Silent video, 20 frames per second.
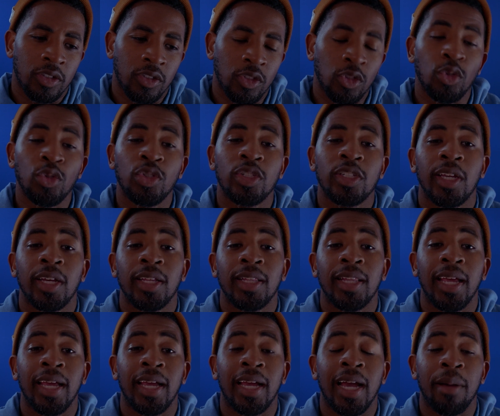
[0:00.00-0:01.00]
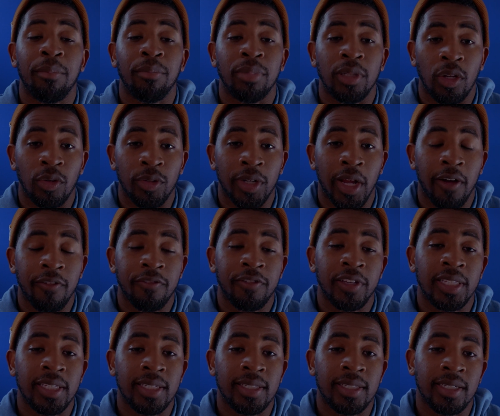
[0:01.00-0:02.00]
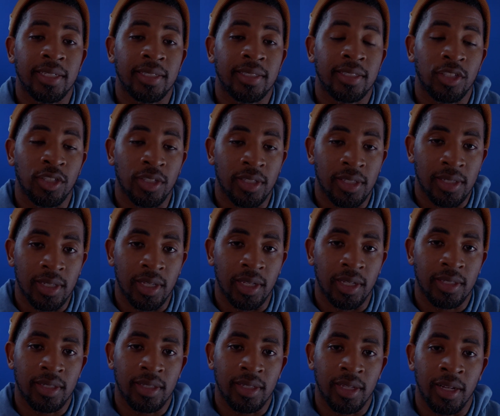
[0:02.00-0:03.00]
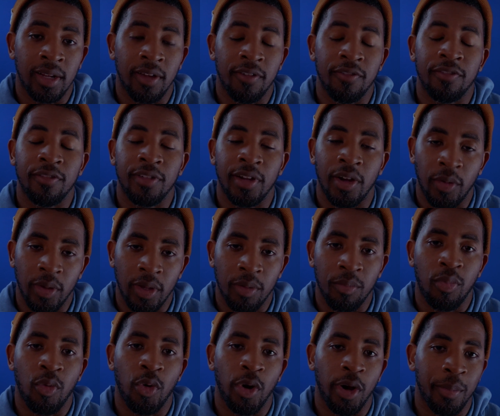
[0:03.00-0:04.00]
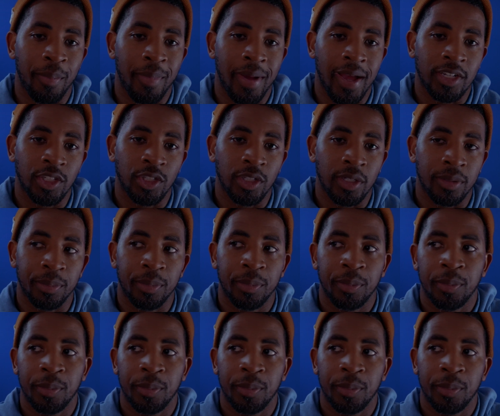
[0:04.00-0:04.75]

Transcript: UCLA got blown out 56-6 in a very important matchup.